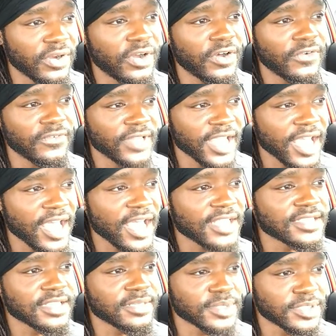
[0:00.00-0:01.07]
hopefully I have
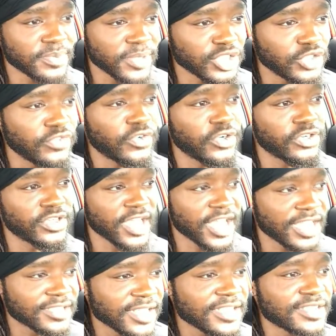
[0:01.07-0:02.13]
something special for you
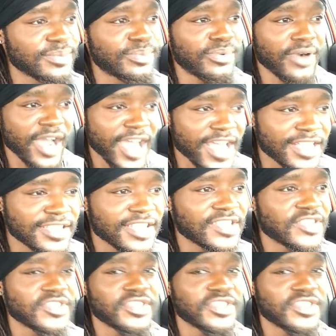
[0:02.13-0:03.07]
guys, like some prizes or